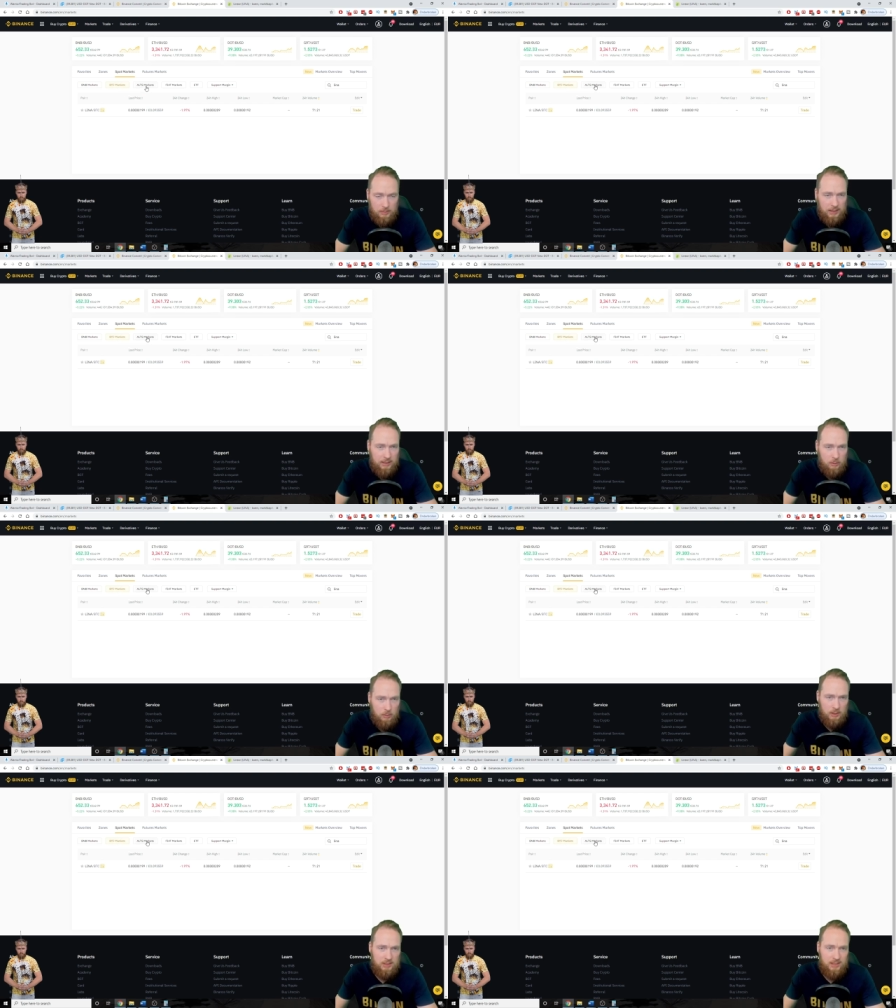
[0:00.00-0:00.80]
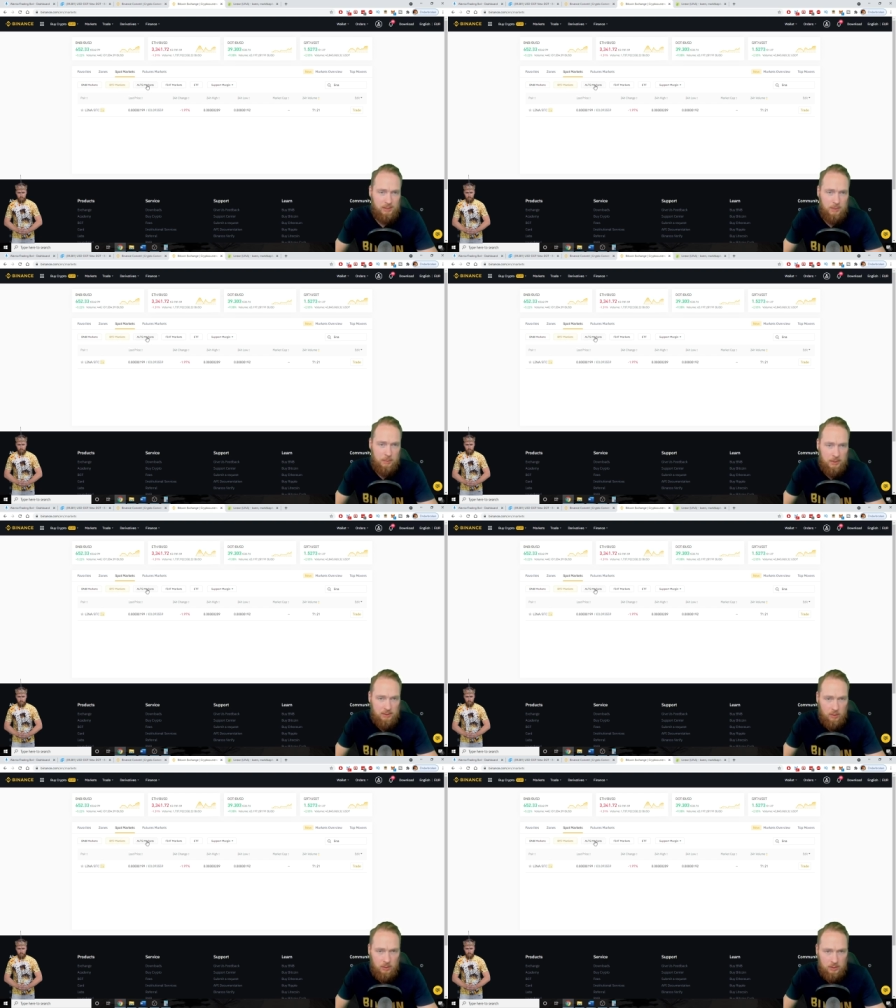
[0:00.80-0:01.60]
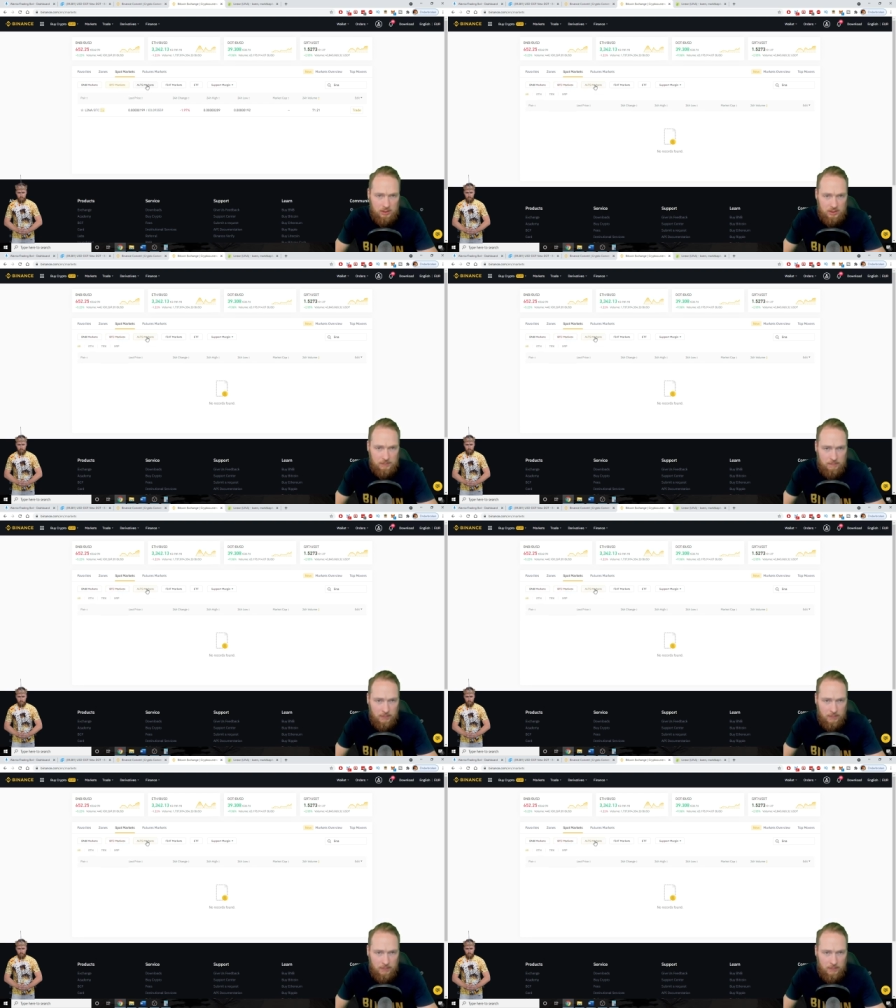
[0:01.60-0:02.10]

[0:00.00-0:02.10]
but I don't want to sell my Bitcoins.